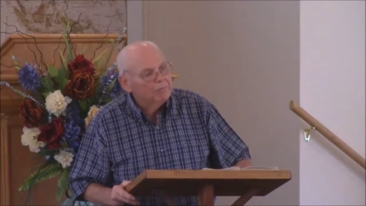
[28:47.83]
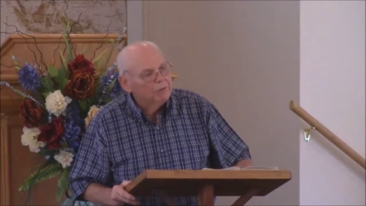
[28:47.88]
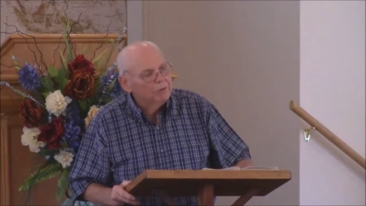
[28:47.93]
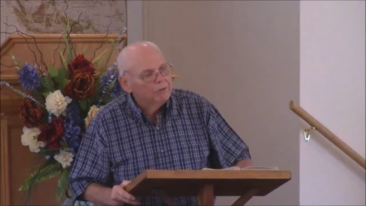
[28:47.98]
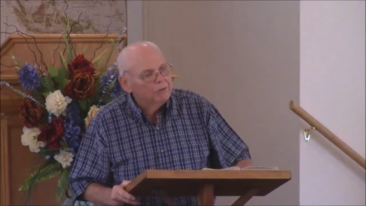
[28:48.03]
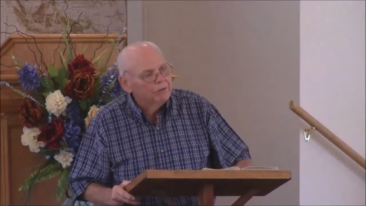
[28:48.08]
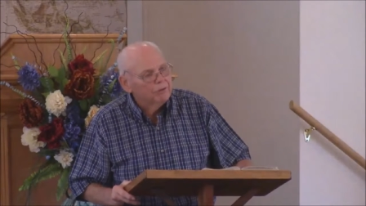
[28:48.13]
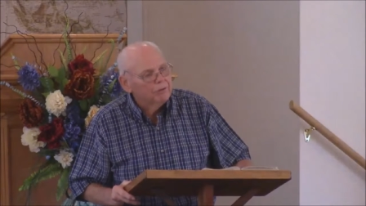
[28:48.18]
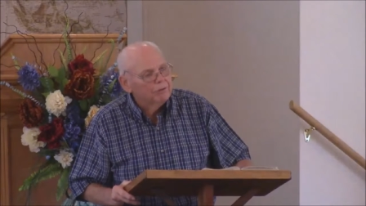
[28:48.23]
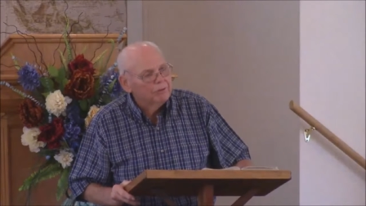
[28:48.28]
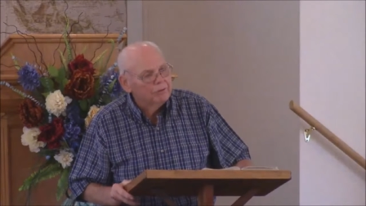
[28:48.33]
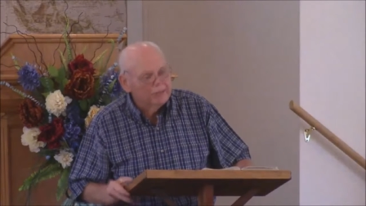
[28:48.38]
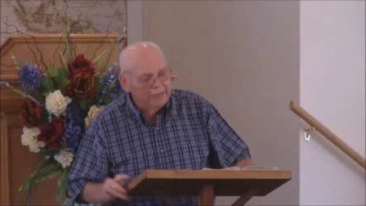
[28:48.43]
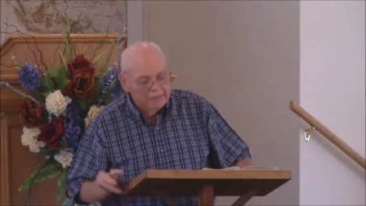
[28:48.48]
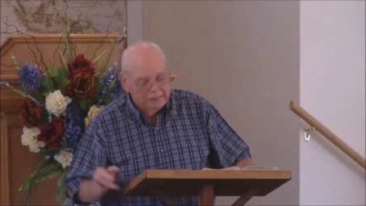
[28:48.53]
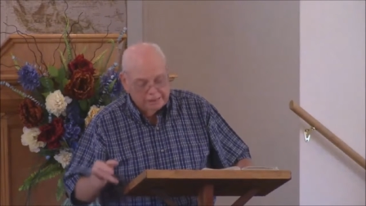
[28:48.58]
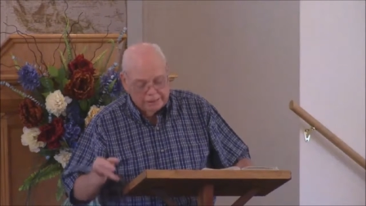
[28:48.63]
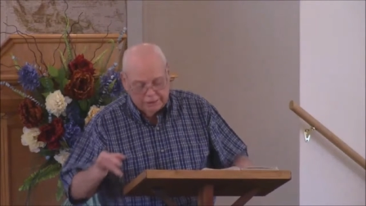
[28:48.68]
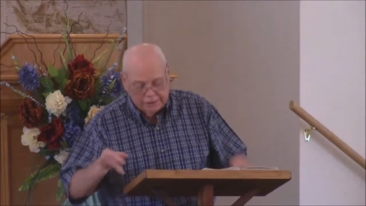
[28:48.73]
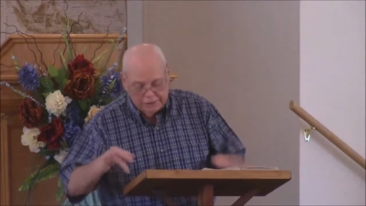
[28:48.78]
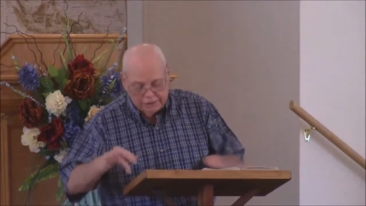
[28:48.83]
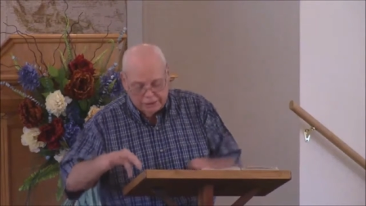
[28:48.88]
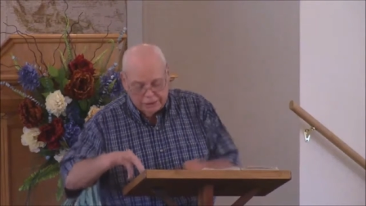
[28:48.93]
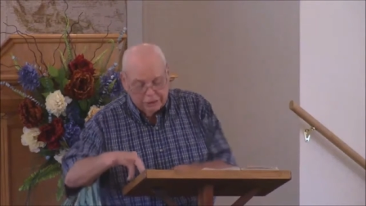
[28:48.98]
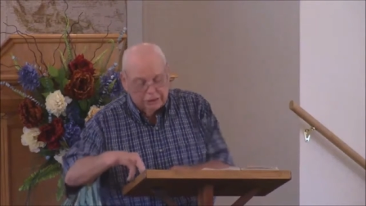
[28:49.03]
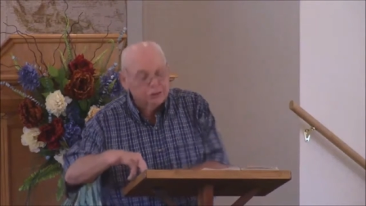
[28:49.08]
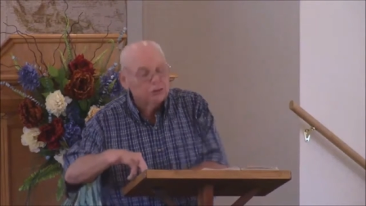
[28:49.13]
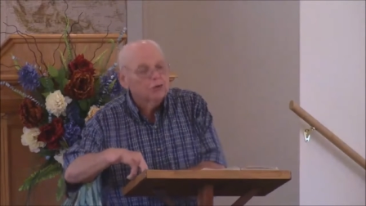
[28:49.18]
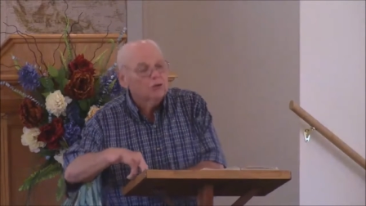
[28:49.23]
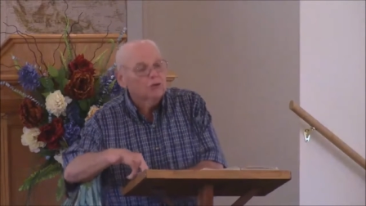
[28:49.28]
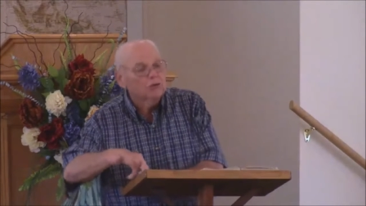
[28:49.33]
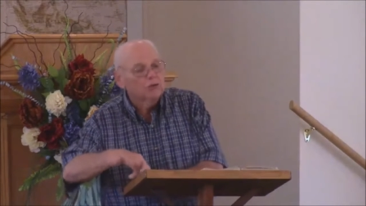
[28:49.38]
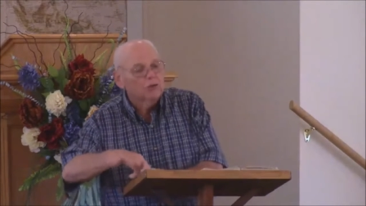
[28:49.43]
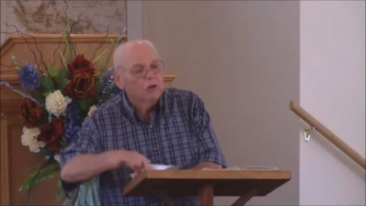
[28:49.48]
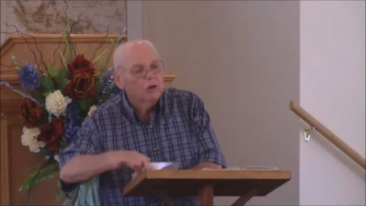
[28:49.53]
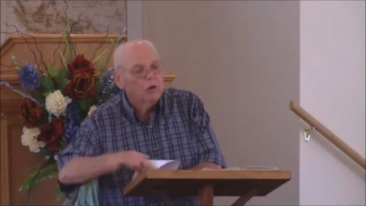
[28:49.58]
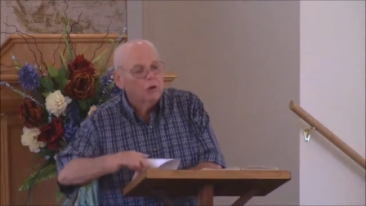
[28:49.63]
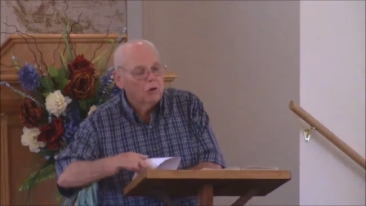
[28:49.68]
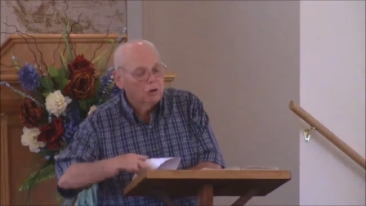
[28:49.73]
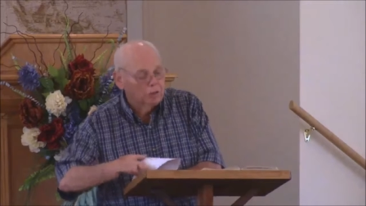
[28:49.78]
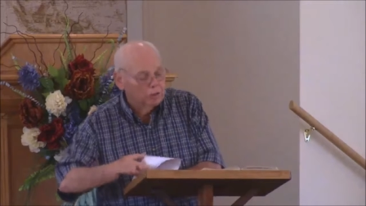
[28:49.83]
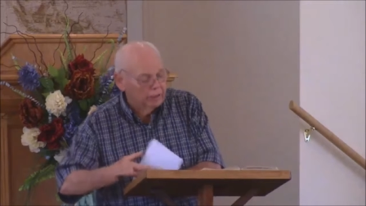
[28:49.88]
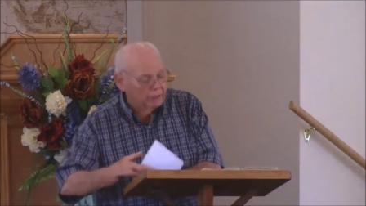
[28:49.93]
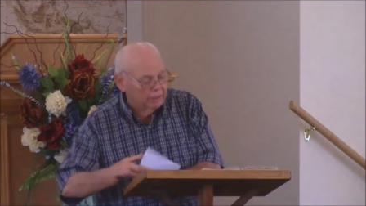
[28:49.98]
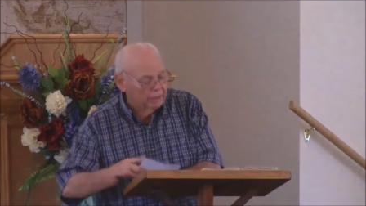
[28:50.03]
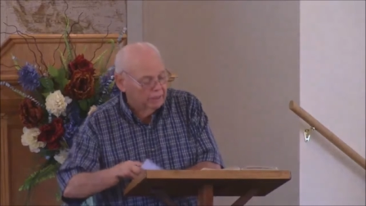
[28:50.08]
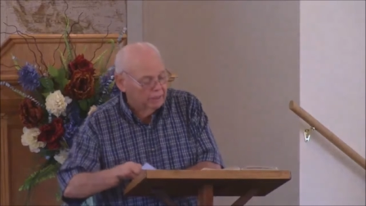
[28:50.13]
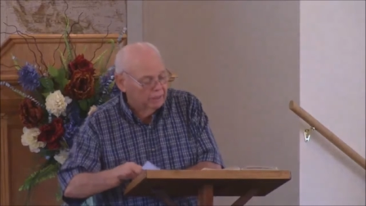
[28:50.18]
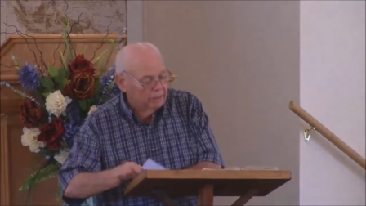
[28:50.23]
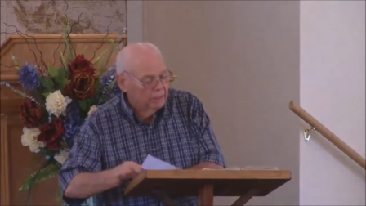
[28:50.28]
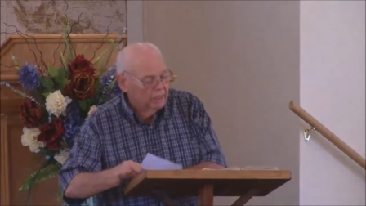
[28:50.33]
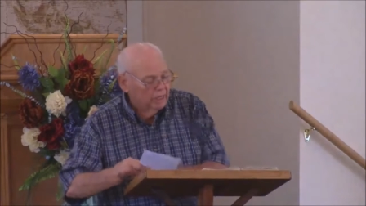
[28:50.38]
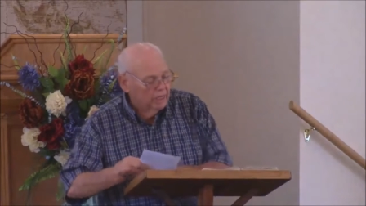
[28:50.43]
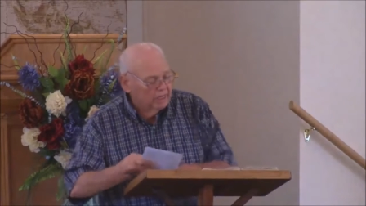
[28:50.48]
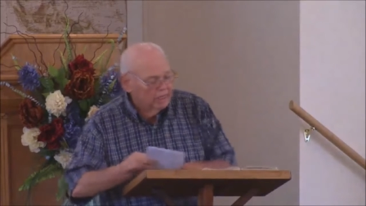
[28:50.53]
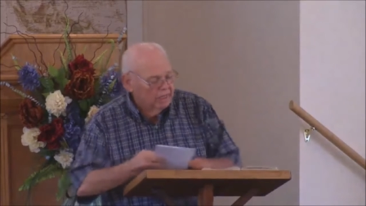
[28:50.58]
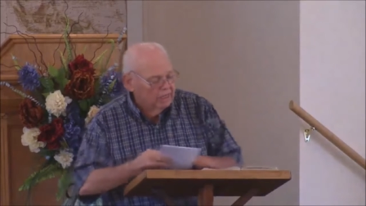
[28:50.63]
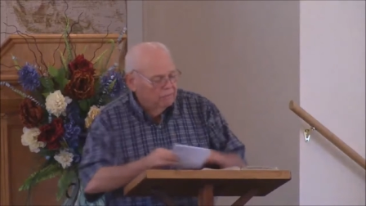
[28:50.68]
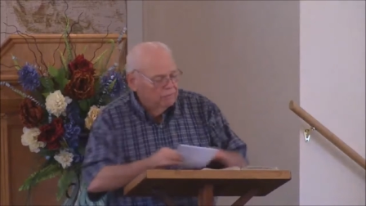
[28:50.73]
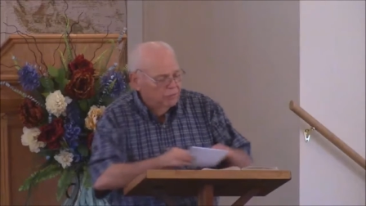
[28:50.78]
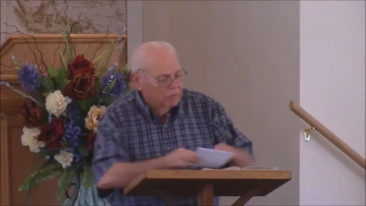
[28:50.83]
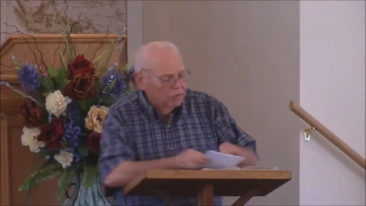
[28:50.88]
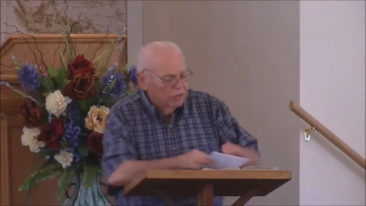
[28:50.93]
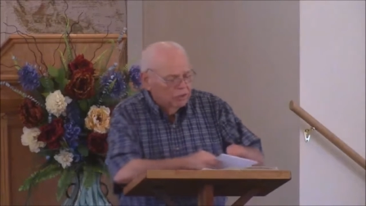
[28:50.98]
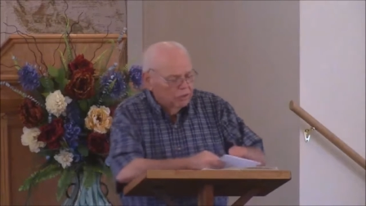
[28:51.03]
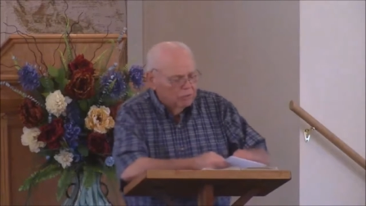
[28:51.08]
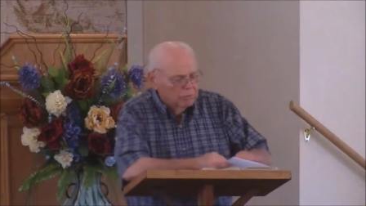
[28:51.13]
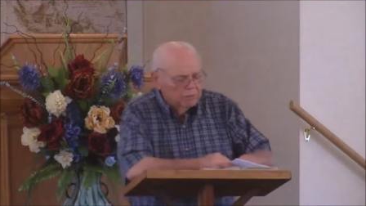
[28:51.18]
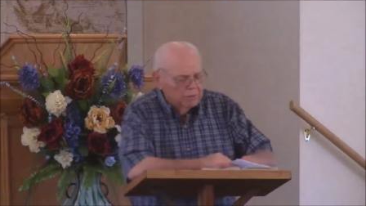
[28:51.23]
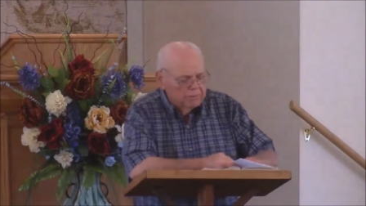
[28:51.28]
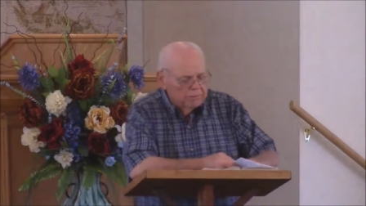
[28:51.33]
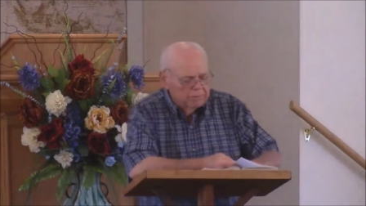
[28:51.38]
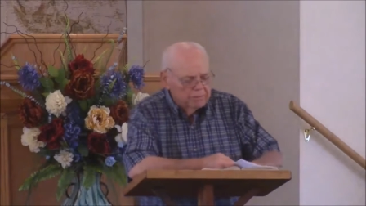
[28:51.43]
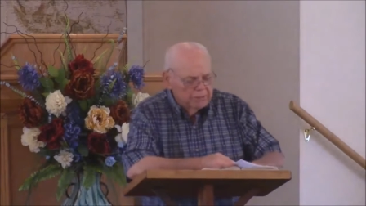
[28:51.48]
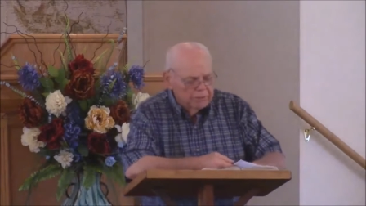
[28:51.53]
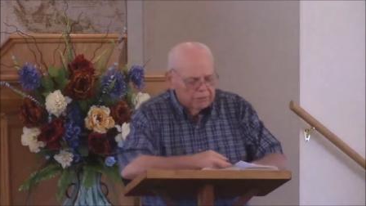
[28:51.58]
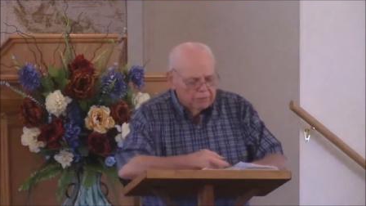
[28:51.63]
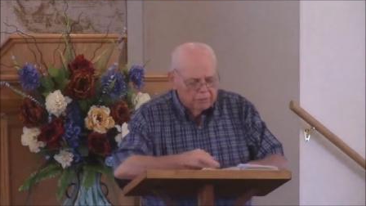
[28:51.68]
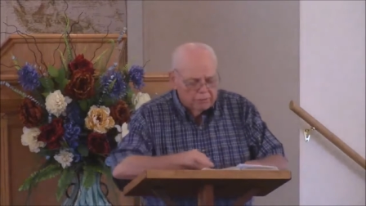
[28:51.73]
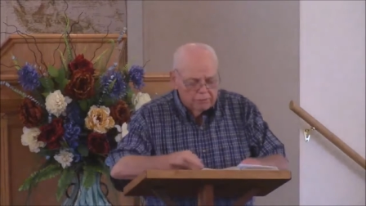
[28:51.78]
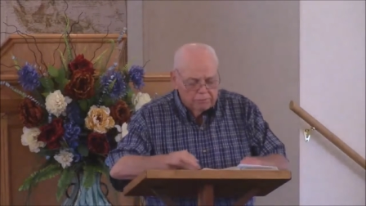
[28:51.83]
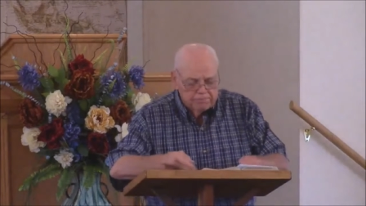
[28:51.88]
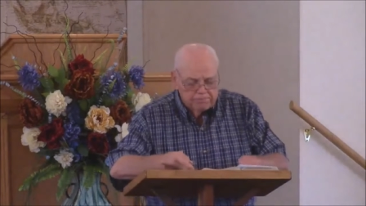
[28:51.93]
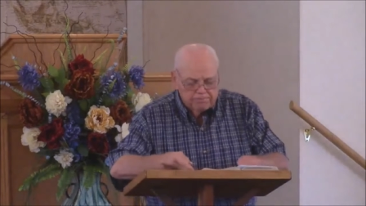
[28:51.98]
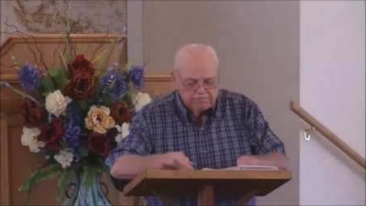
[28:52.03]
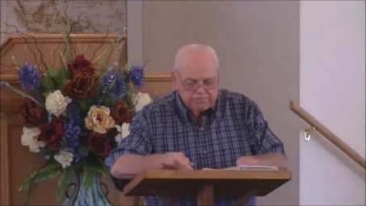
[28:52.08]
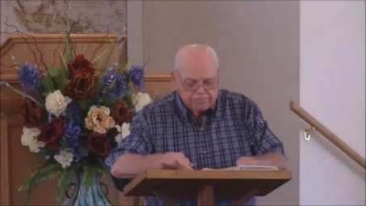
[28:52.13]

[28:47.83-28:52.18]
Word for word: you and stir your heart and give you a little bit better